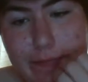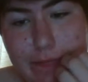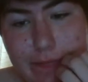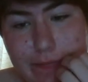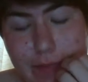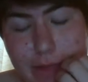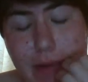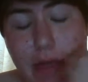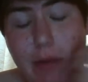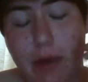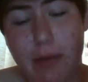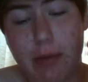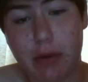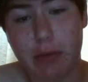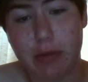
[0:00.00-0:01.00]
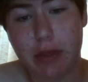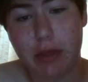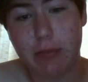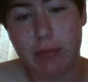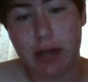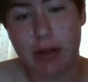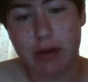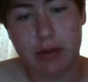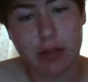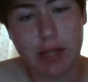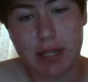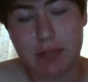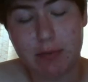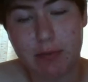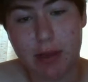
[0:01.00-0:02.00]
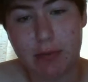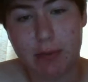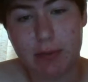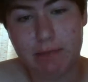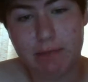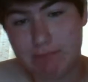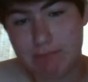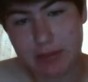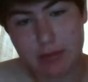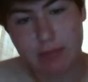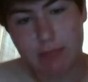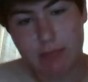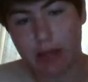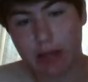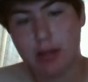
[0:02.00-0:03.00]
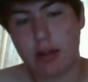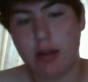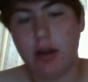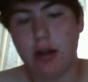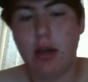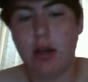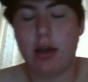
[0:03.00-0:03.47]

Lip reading: So, by the way, I'm going with Ilmac on the last one. By the way, just making that clear.